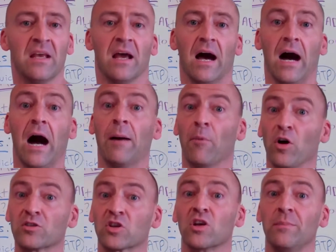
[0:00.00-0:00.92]
I'm
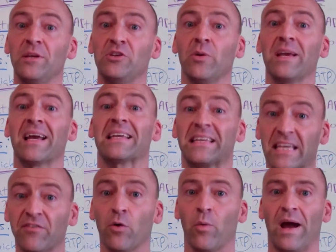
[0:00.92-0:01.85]
also going to be doing a
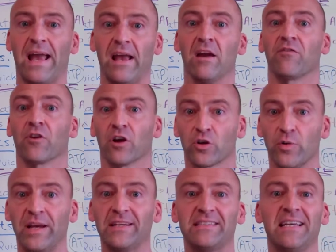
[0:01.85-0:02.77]
giveaway for
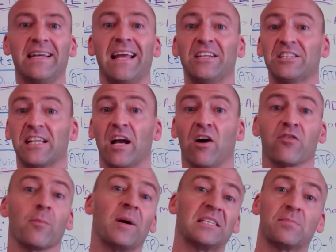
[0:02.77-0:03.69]
creatine HCL
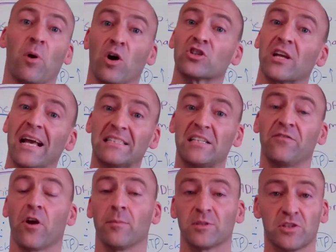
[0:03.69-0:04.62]
from my sponsor SD
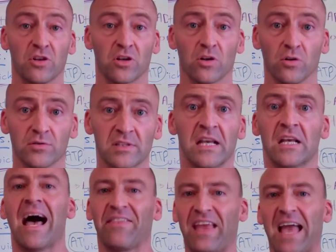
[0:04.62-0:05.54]
Pharmaceuticals
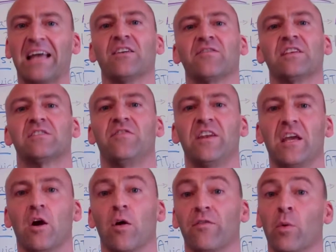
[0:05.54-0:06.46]
at the end of this
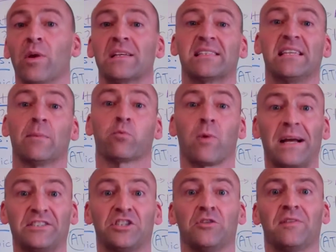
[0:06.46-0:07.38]
video. If you want to skip
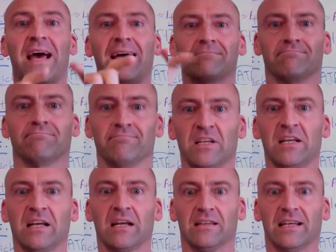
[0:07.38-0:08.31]
right to that,
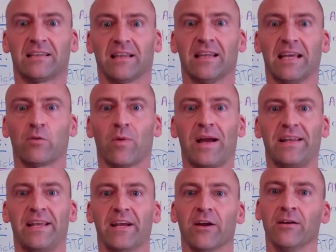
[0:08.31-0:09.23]
click the link right
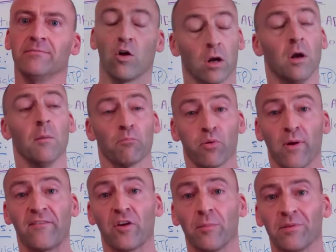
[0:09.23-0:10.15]
here, or
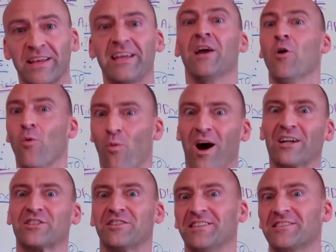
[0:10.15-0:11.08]
preferably
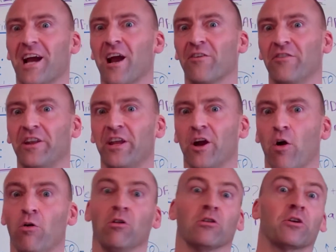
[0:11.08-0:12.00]
watch the entire
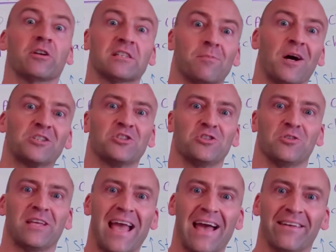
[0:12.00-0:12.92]
video, learn as much as you
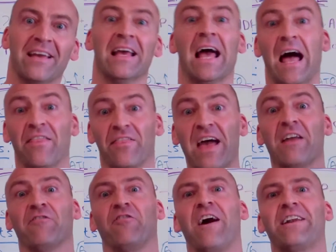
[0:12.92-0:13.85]
can, and
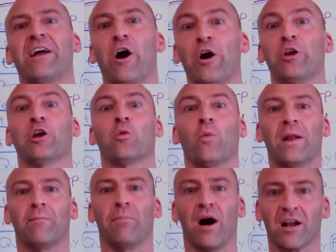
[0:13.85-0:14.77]
then find out how you can win
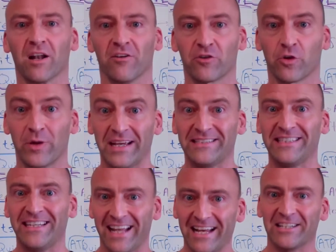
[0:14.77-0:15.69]
a bottle of
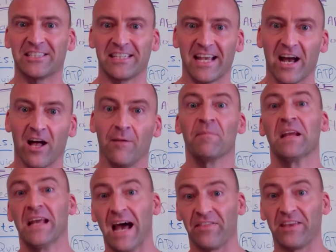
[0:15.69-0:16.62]
creatine HCL
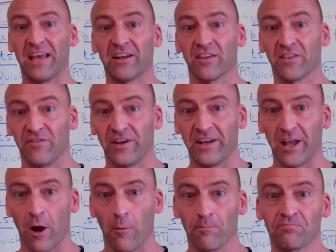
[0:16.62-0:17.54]
at the end of the
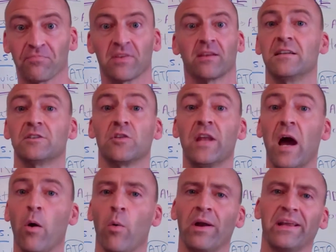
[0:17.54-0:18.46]
video. So
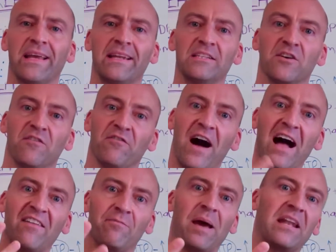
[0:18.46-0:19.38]
now I want to get into
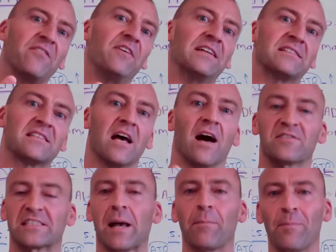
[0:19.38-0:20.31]
5 benefits of
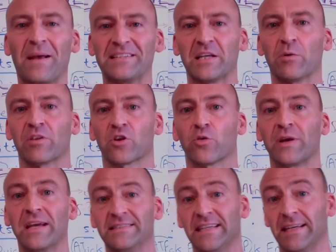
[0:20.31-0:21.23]
supplementing with
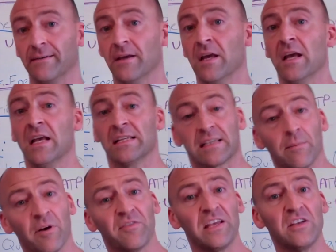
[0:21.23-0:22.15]
creatine.
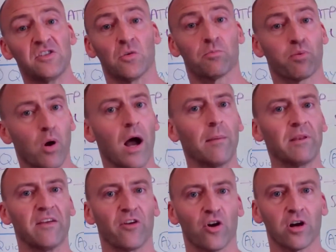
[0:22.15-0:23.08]
Some of these you
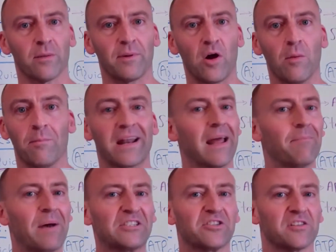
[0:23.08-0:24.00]
probably have heard about, but I
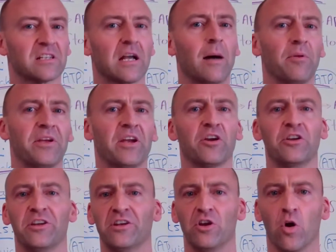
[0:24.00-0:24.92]
bet you there's a couple here
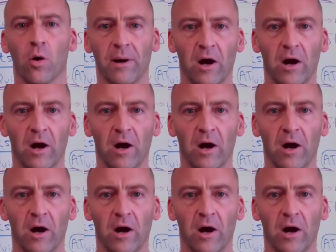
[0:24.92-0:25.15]
you didn't know